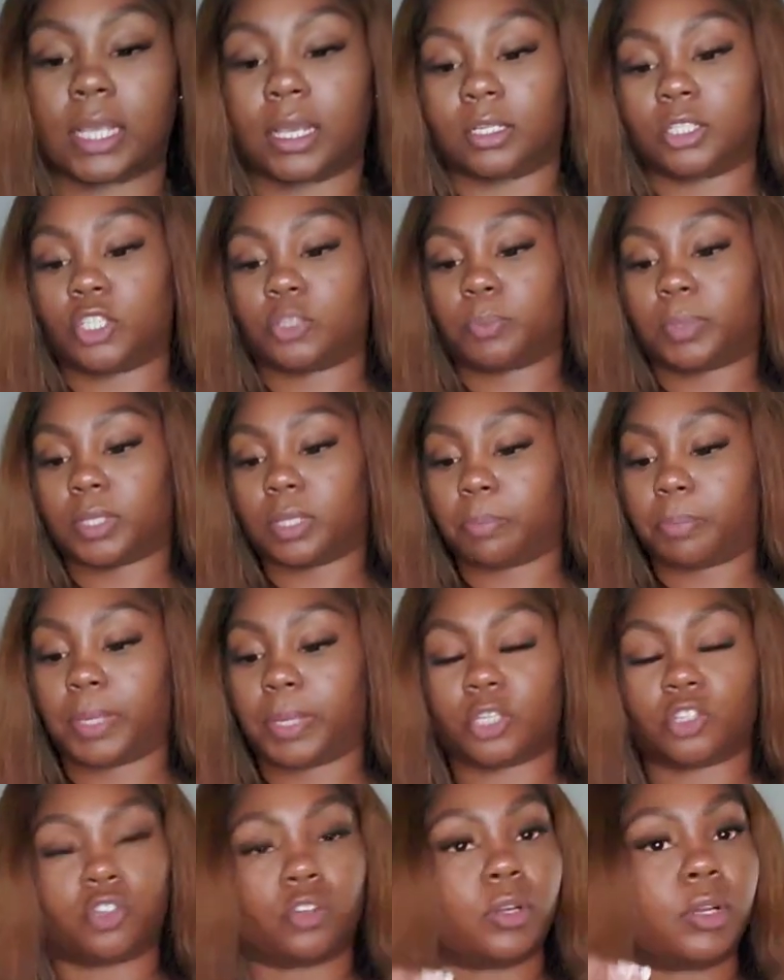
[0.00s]
I can just put the
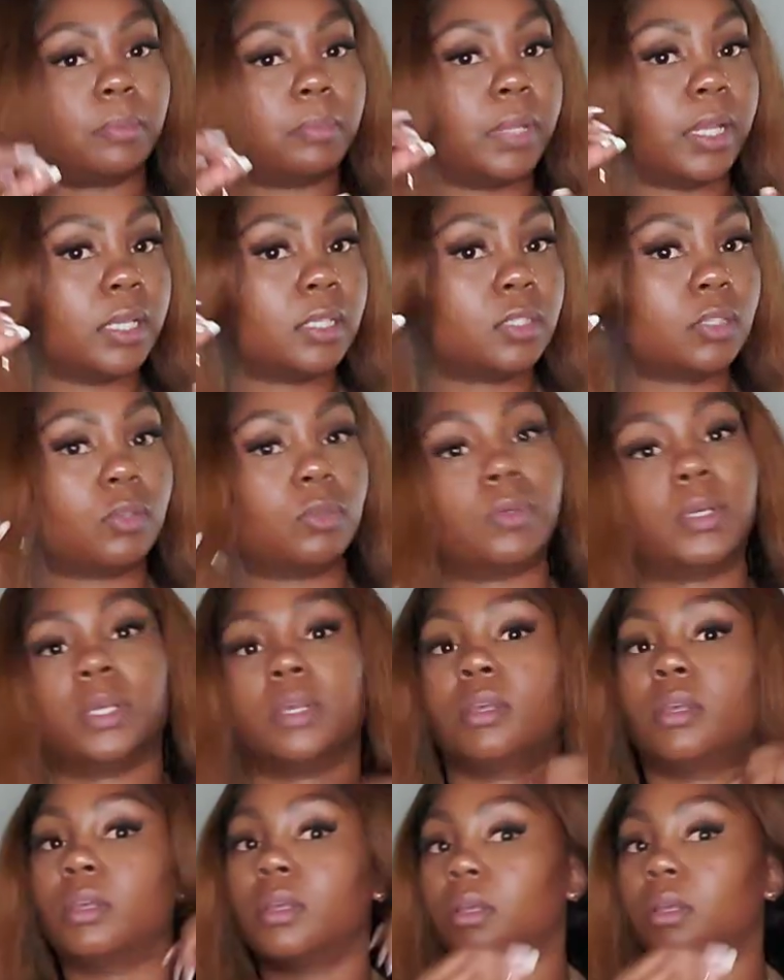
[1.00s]
picture up next to it.
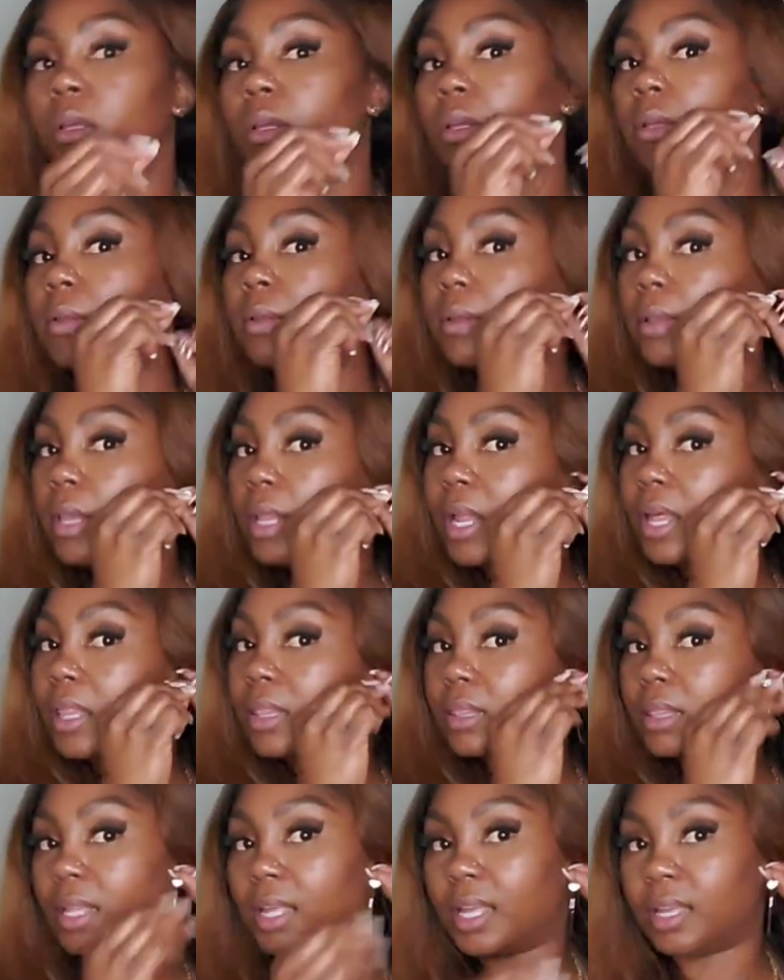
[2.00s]
And I
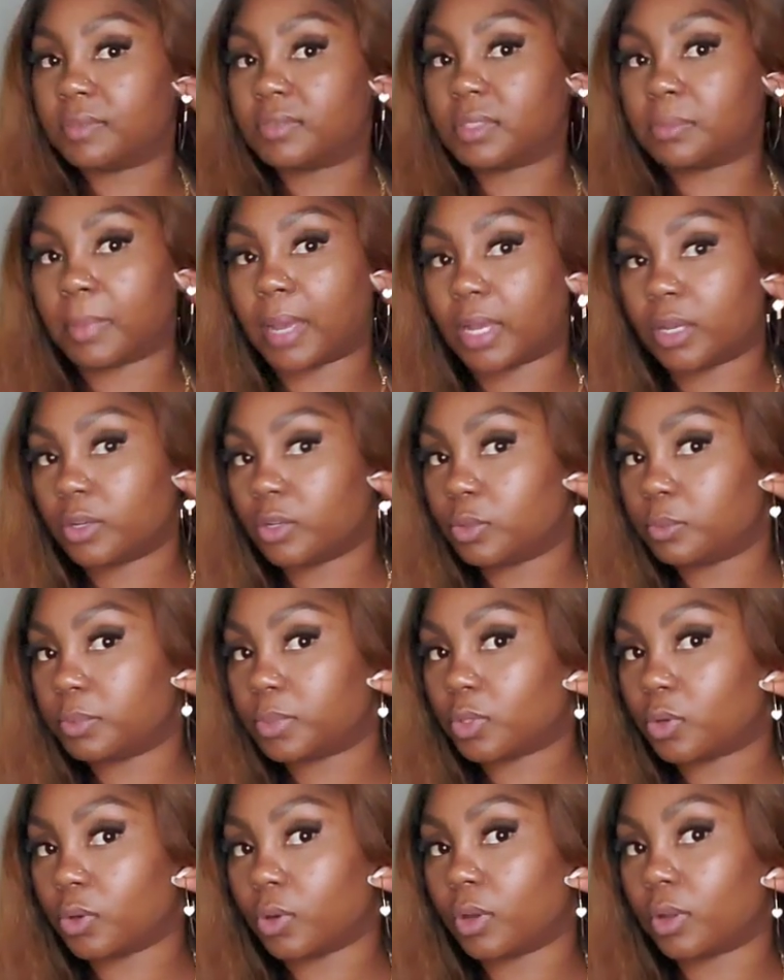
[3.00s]
loves my hoops,
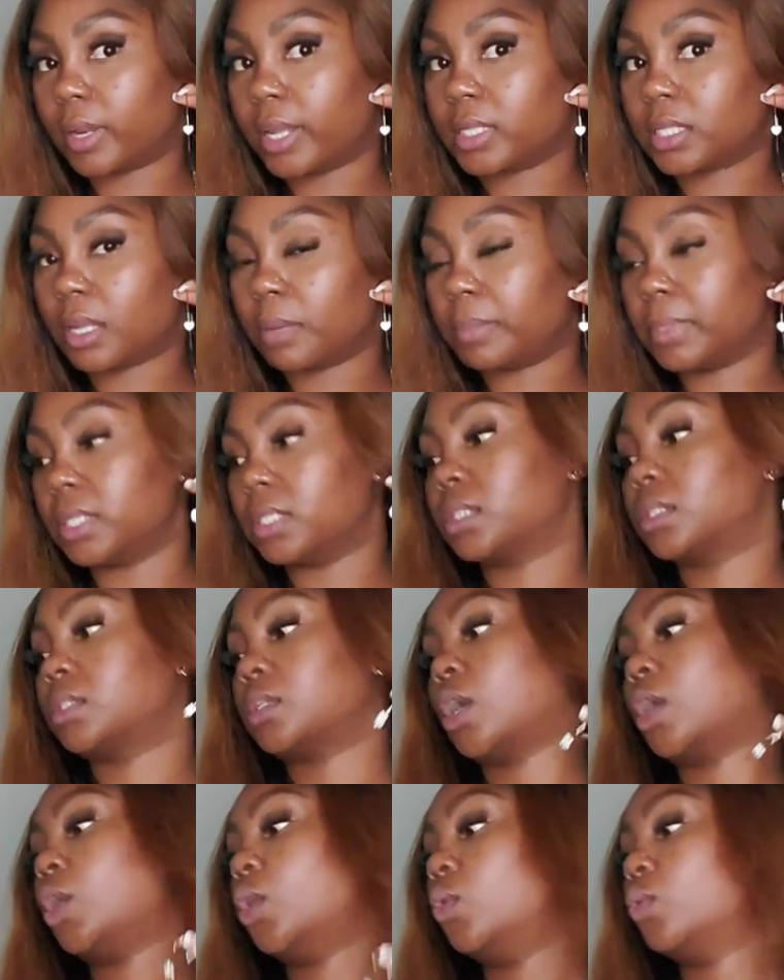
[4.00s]
girl. That's gonna be
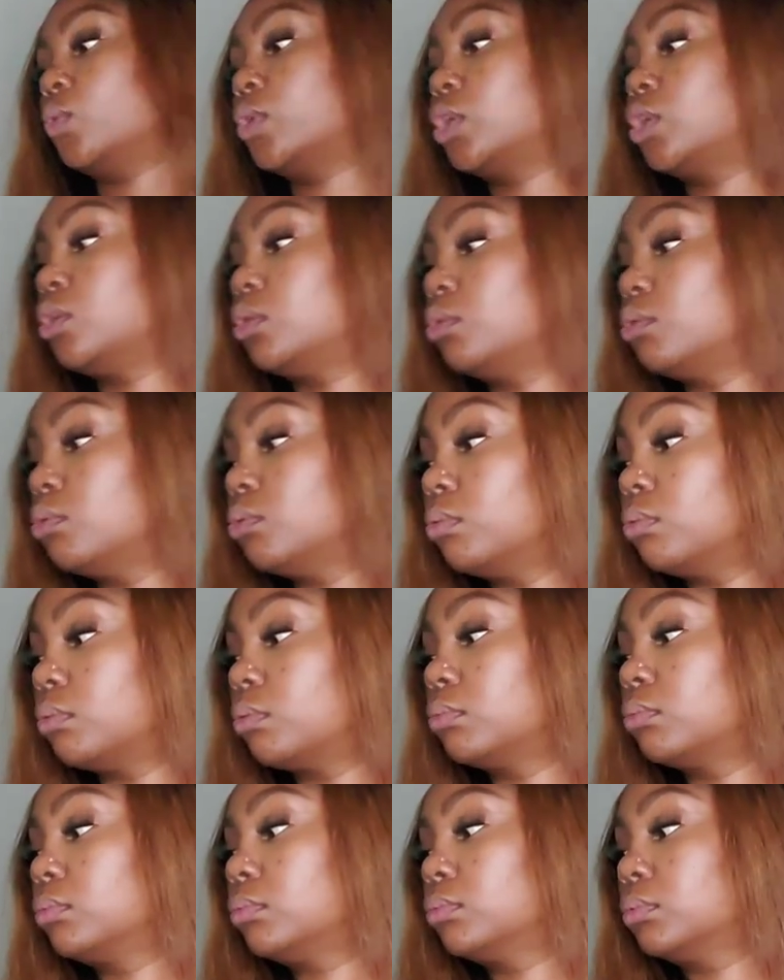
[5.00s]
so cute.
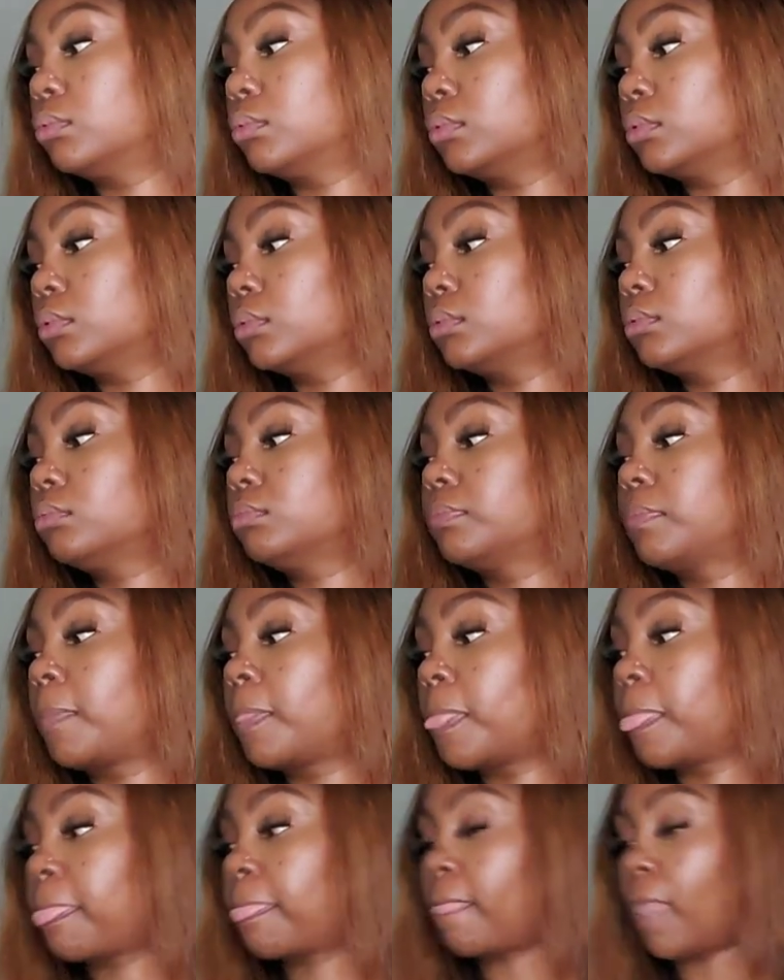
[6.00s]
Mm.
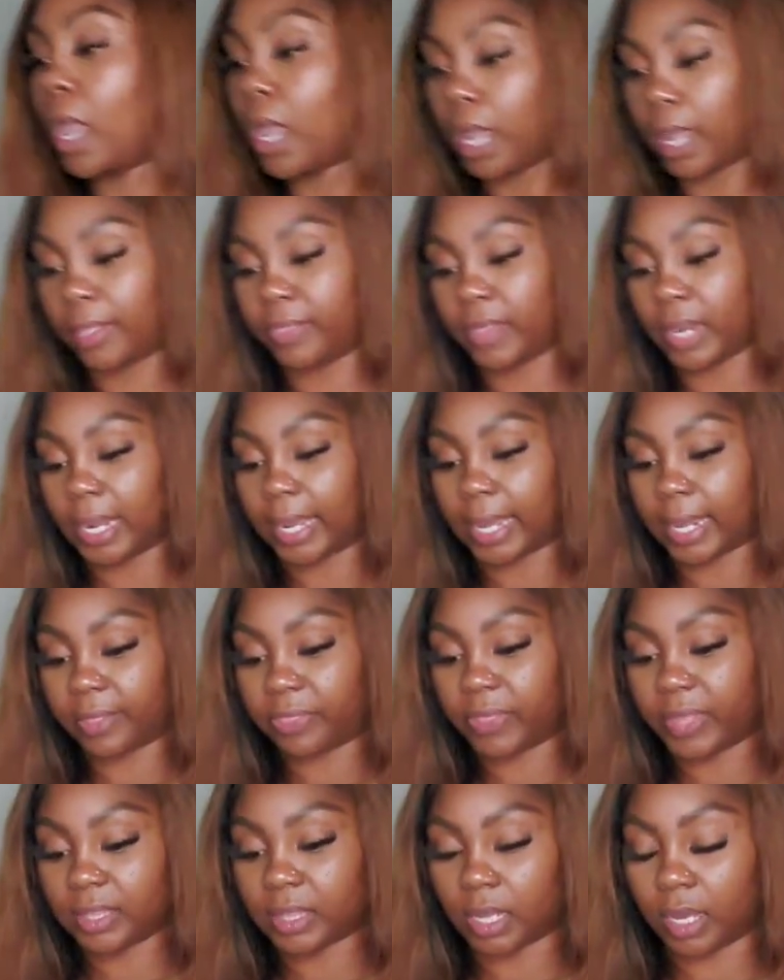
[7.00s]
And then I got, I
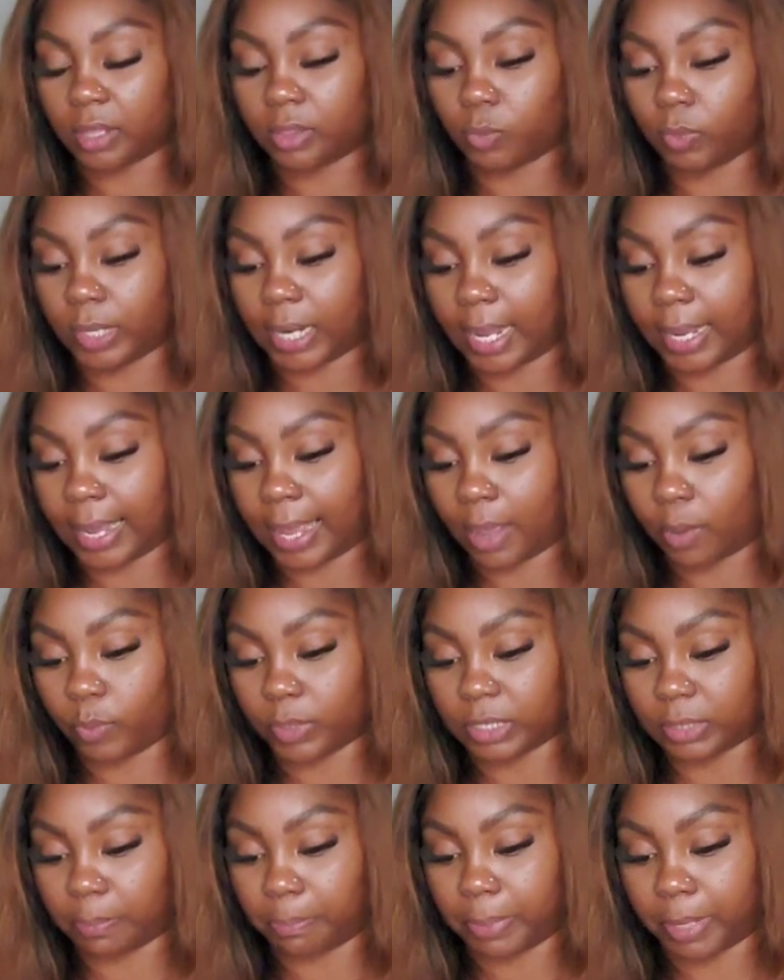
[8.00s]
think the other one I got
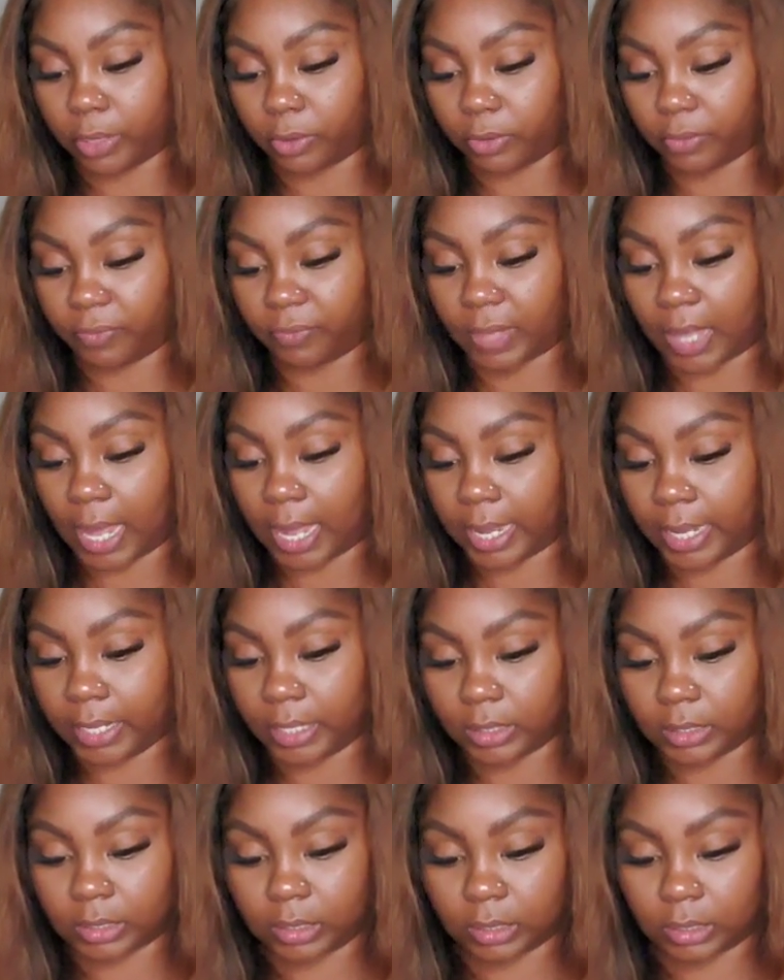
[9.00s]
was
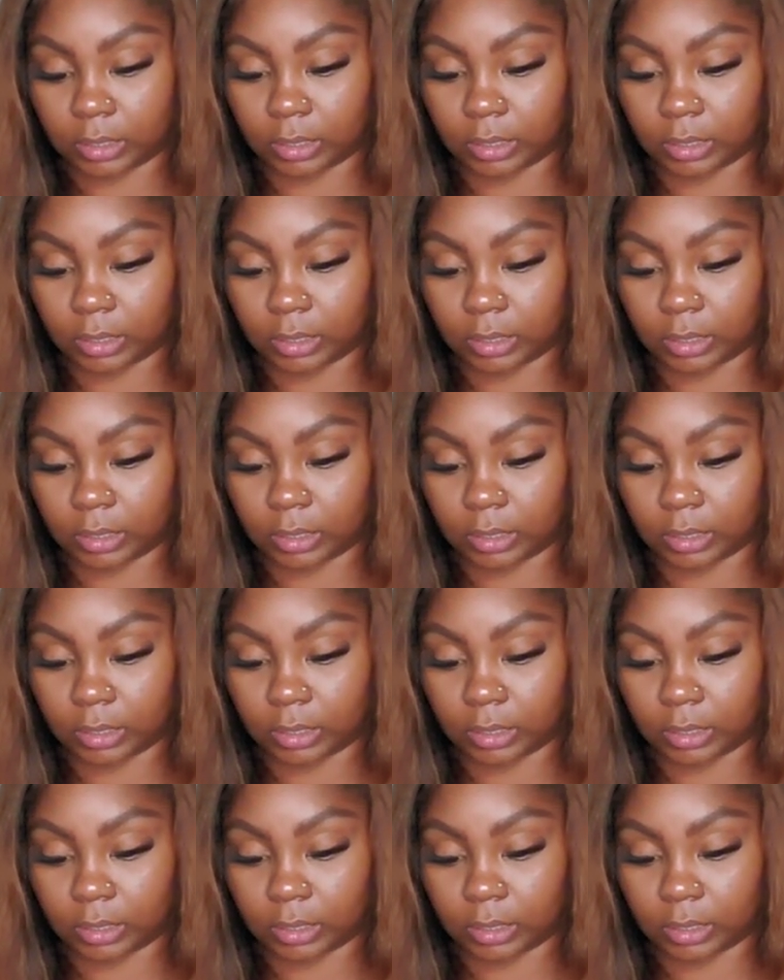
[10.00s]
butterflies.